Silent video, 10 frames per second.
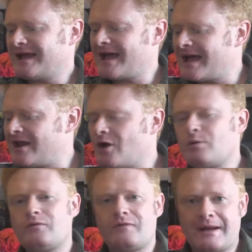And I
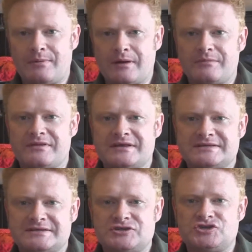will wrap up this
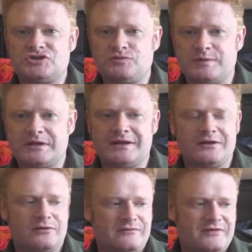stupidly
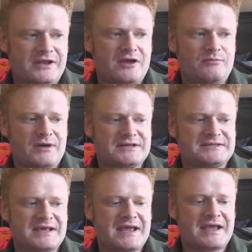long video by
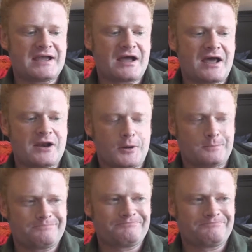saying, I don't know,